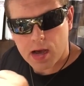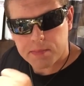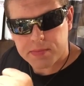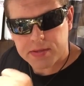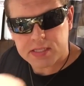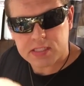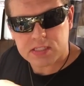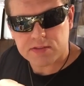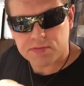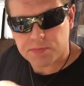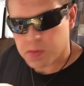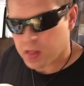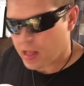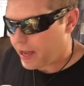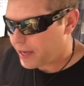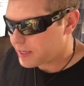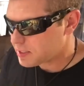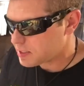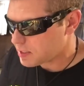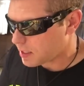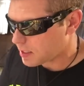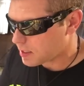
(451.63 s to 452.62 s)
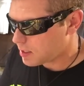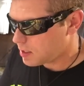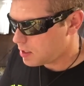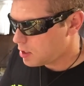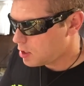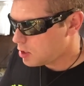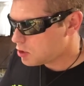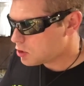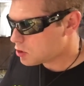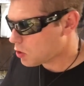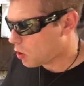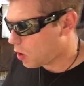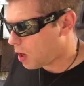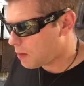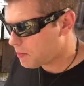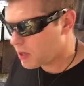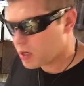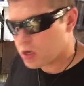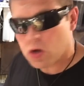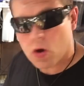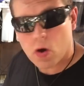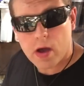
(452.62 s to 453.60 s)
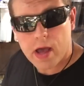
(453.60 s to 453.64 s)
piece of plastic. So I'm
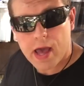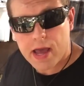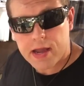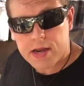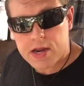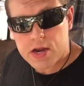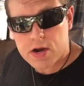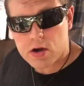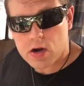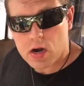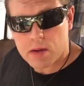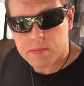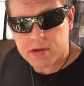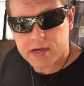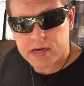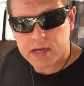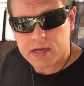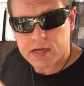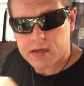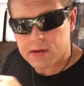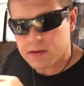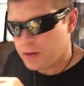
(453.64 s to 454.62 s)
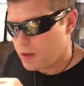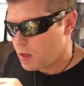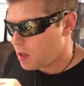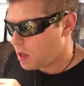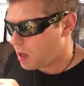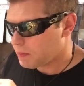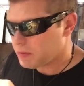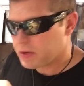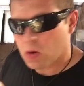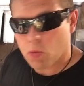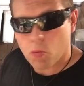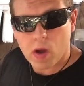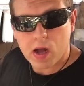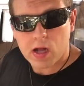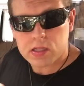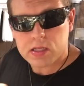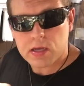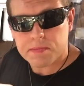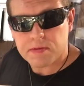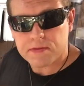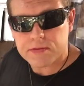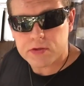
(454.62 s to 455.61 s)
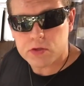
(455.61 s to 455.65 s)
going to go ahead here and I'm going to weld
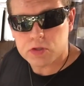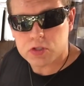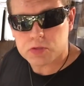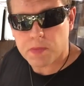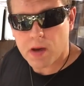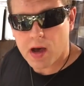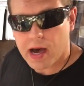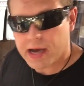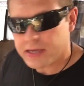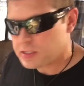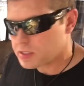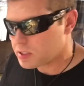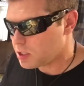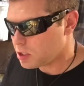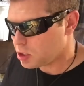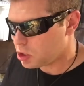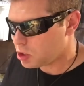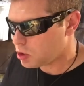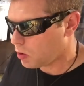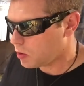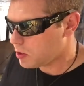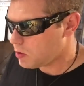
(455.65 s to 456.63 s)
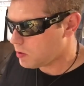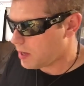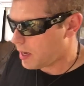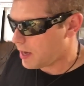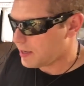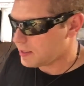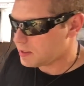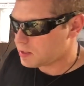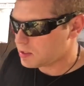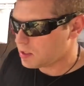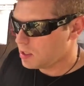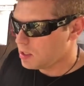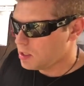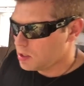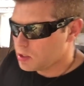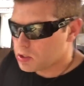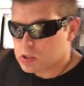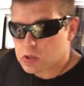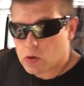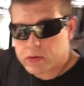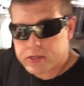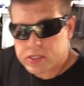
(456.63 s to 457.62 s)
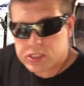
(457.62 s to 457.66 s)
up a few spots and then show you guys.
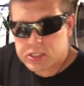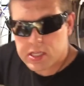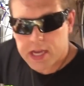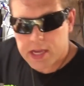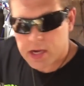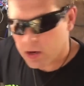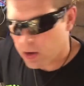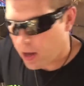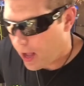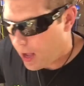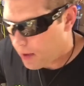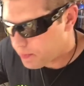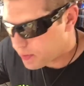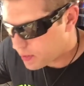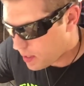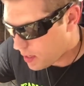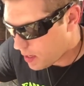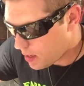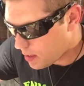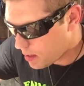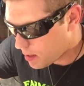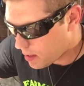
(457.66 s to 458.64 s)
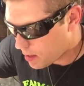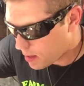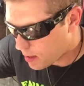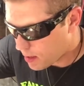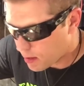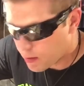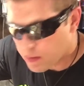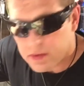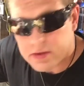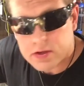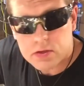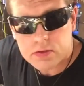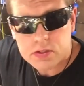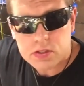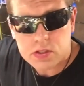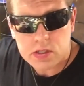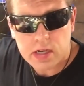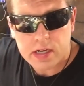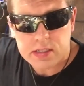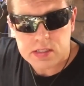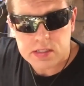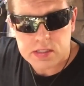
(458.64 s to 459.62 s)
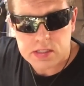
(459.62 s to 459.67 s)
So we just take your applicator here, you
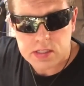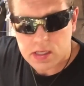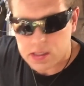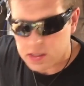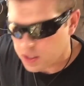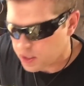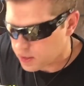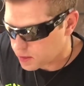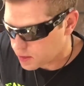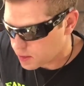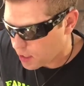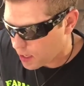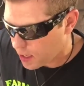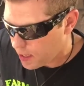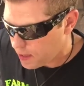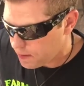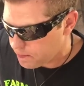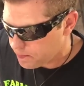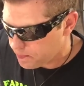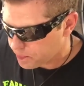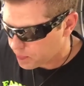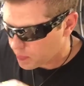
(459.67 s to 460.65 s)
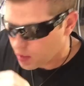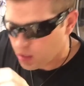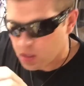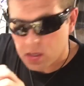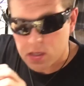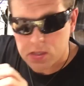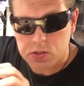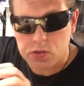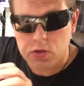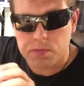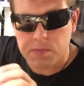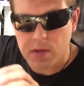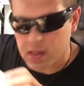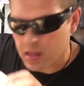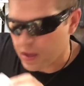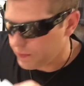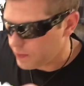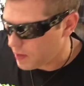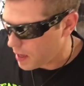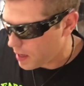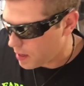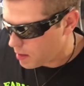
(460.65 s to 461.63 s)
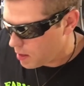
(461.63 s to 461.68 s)
guys can see on the inside. I'll do it with my
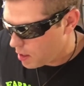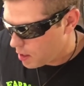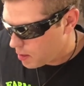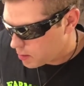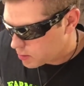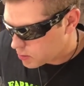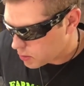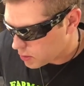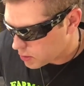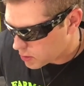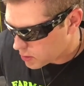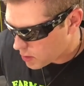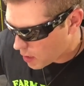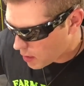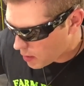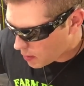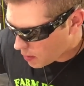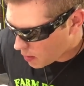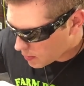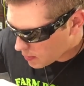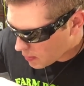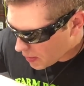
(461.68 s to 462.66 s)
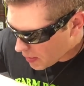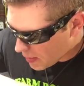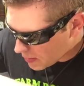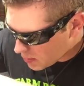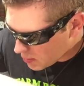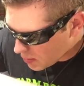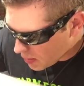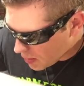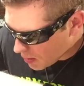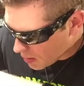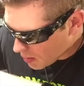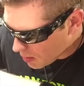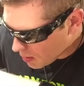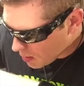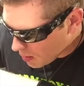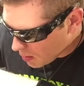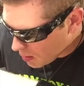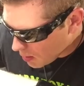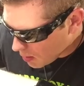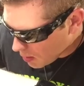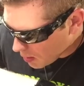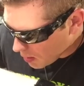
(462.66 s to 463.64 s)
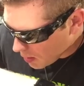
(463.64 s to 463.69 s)
left hand. So you start on the edge here
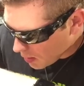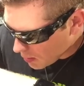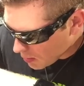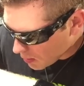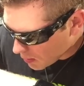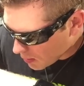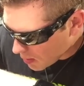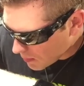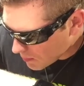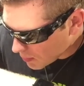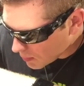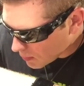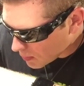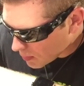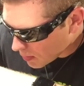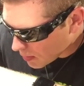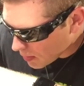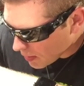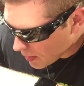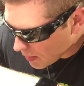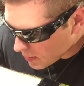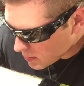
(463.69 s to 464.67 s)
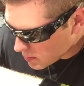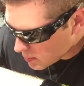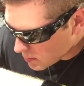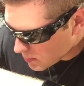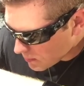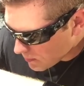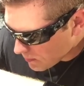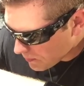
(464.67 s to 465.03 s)
and you come across,